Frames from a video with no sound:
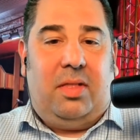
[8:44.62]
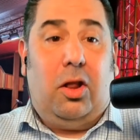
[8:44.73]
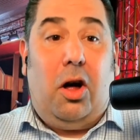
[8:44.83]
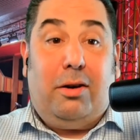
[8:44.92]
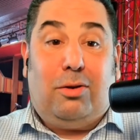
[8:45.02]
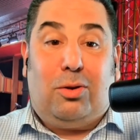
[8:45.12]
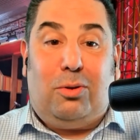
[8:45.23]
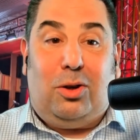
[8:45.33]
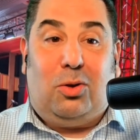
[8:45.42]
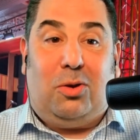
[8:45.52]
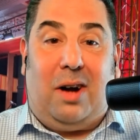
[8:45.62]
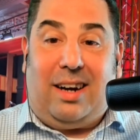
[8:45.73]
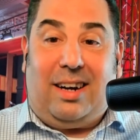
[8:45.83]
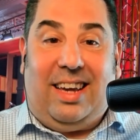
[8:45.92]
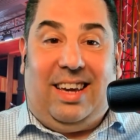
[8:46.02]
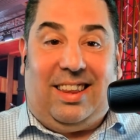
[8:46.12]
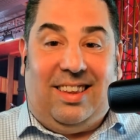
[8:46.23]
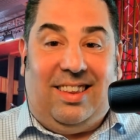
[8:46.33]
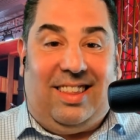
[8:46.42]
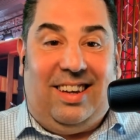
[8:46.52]
the long story short, how did I get
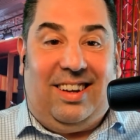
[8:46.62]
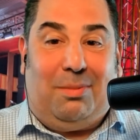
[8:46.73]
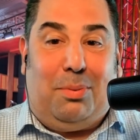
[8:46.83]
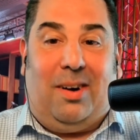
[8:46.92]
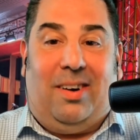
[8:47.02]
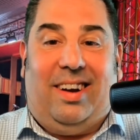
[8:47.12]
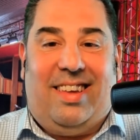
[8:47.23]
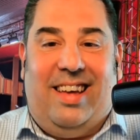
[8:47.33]
to the theater part?